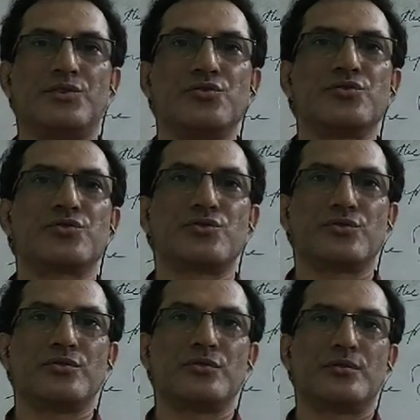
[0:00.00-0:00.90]
used
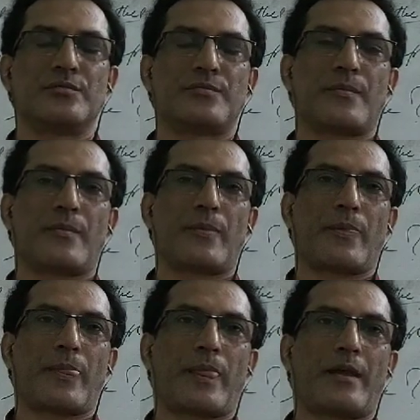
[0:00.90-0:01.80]
to
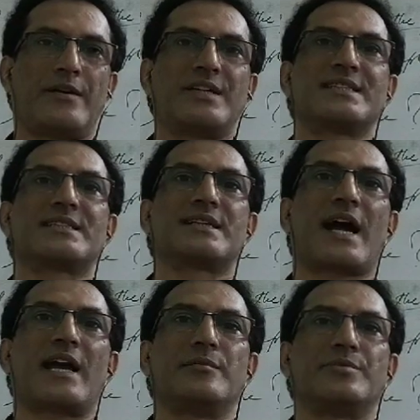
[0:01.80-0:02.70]

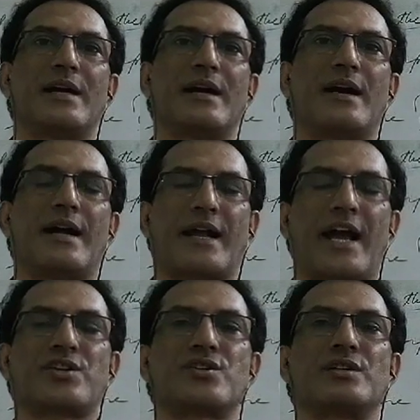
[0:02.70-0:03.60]
describe an
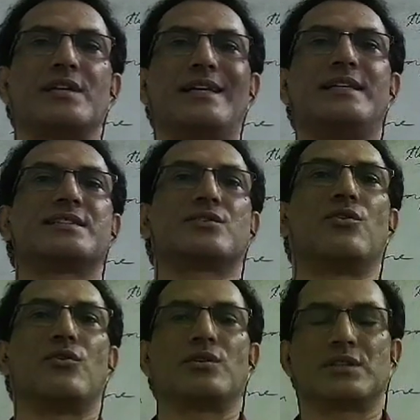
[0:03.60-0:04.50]
action is
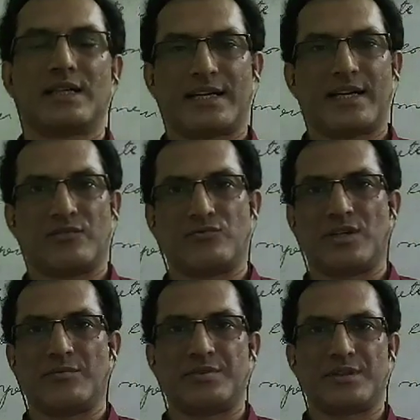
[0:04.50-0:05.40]
called a
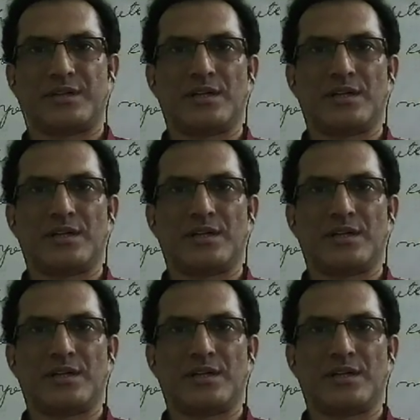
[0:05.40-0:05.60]
verb.